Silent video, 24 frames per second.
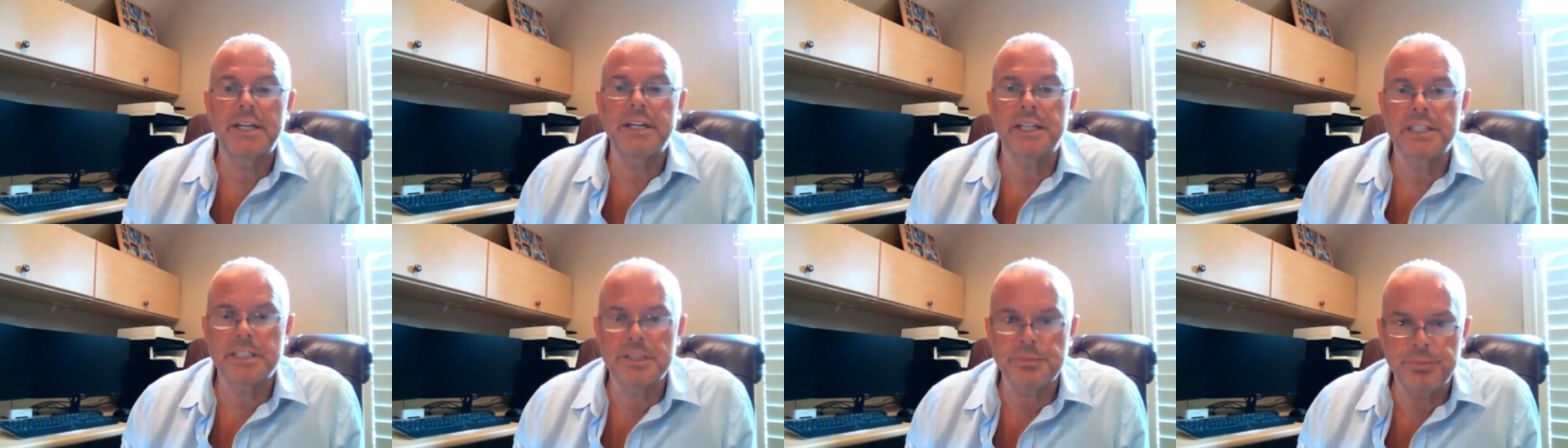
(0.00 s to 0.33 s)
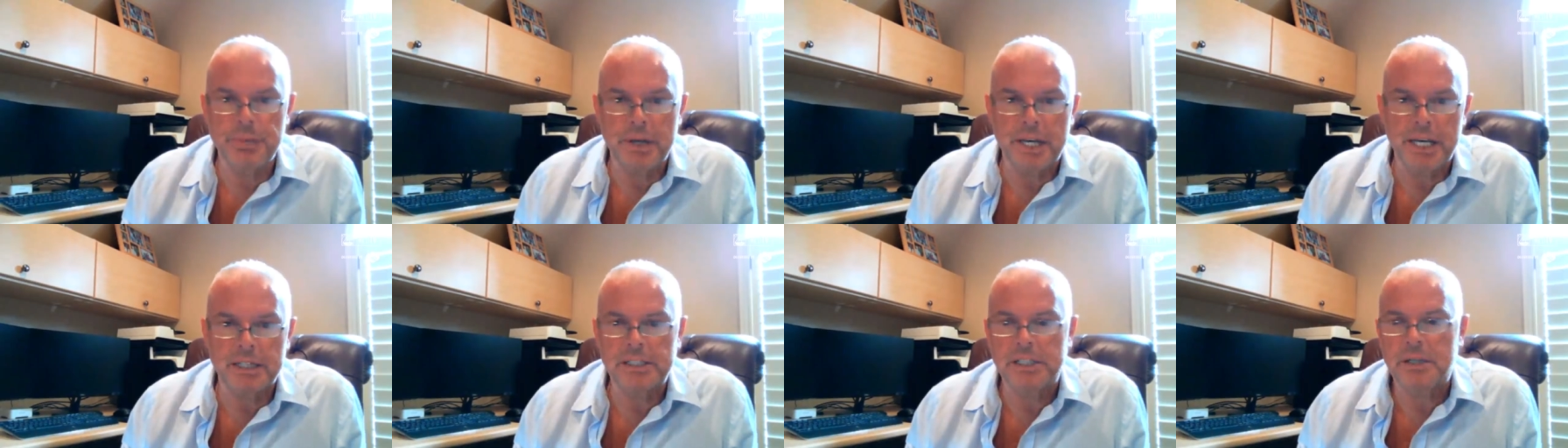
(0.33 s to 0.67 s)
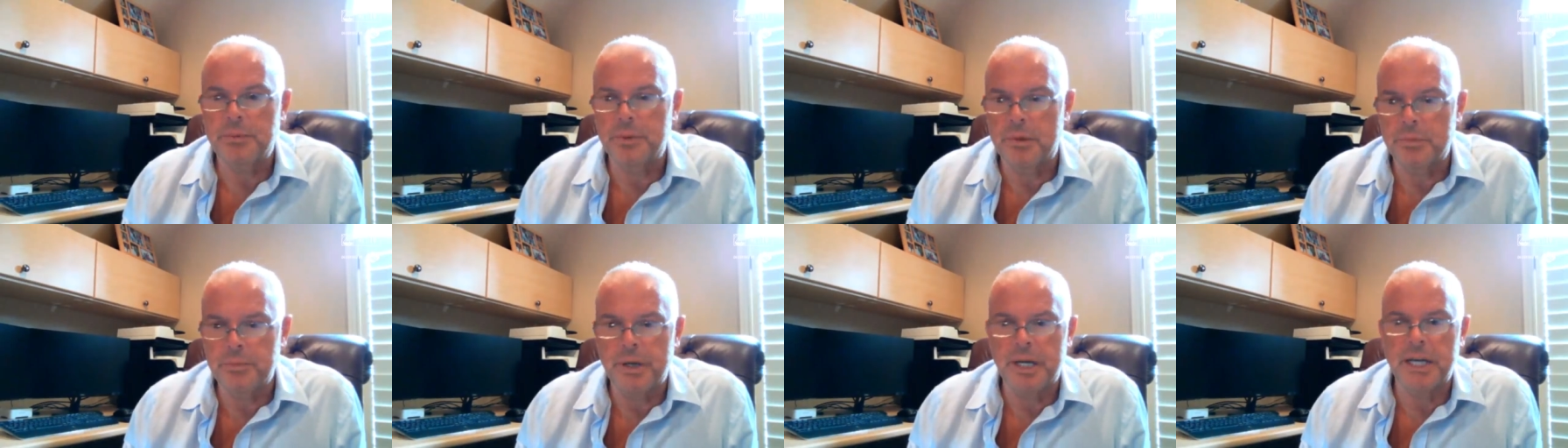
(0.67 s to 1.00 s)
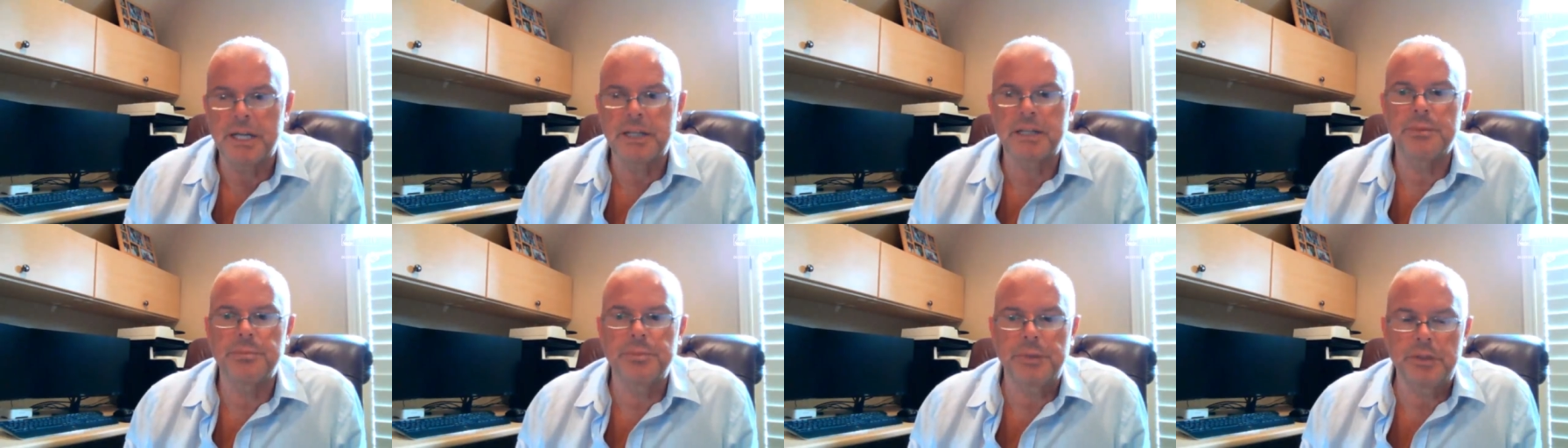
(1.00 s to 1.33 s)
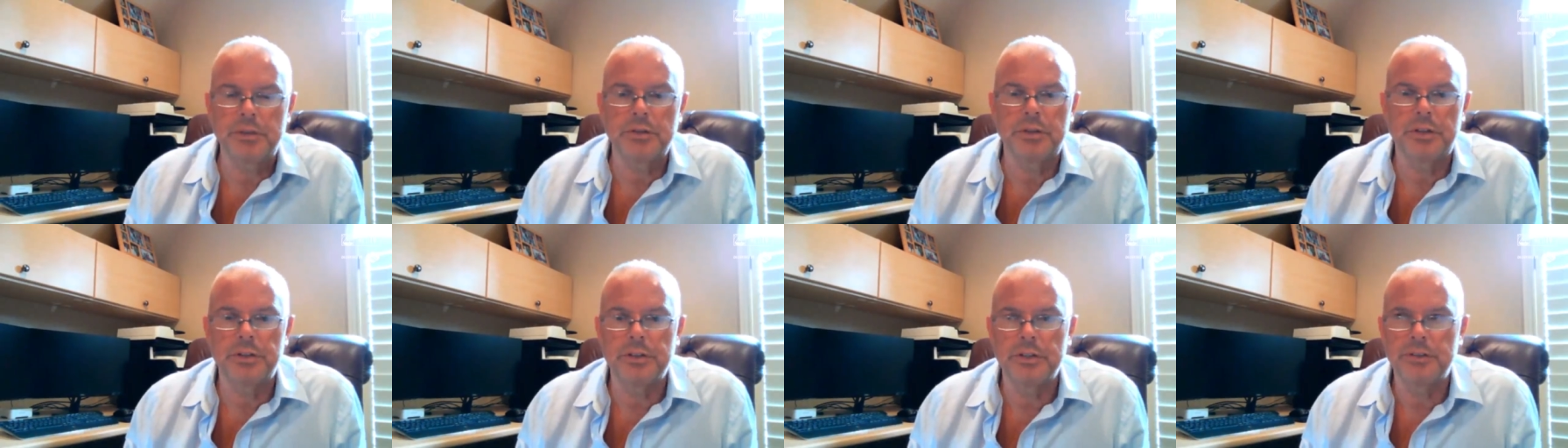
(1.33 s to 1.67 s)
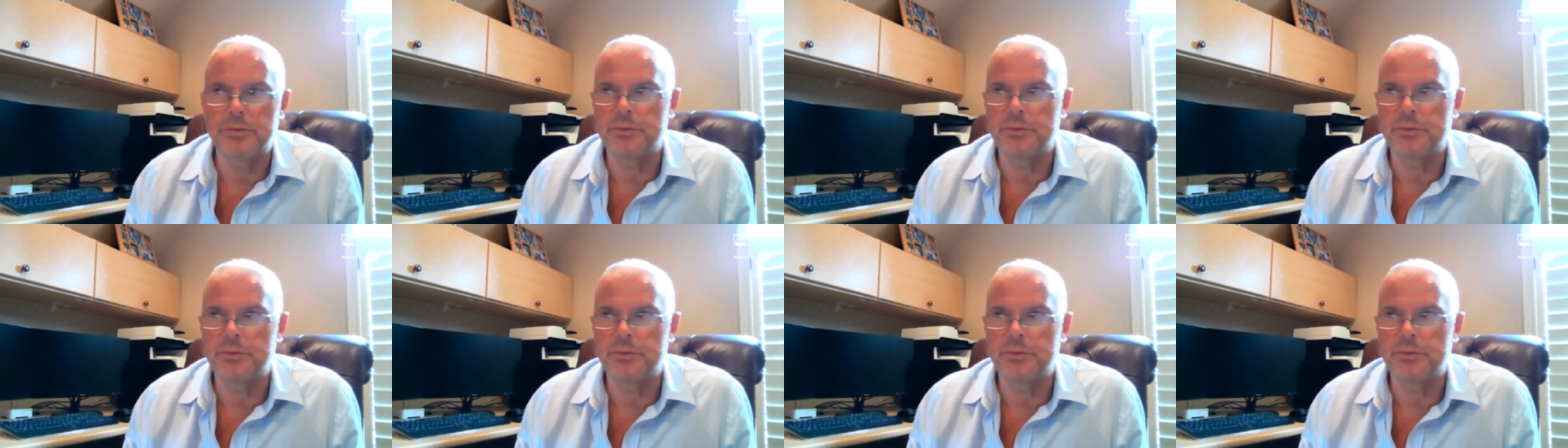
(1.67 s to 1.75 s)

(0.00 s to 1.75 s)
expect coming back to Pittodrie